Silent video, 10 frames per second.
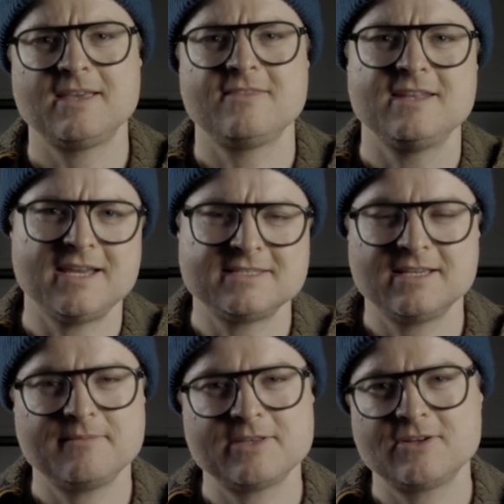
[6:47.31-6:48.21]
The nice
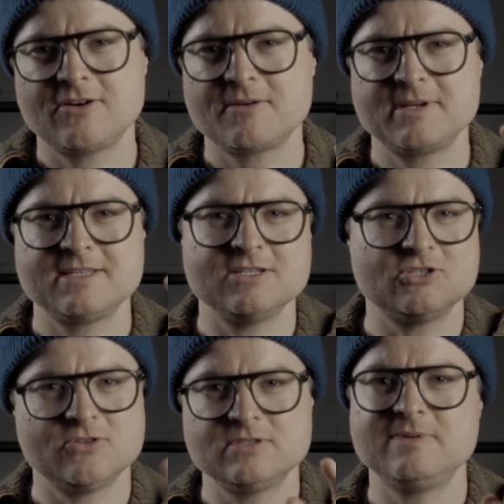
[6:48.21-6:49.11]
thing about the Garmin is it
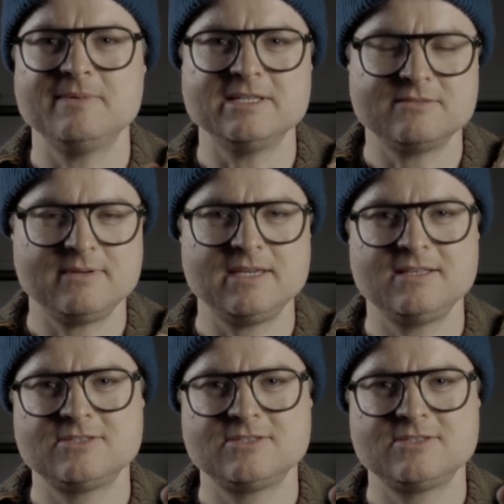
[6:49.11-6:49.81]
shows me my speed.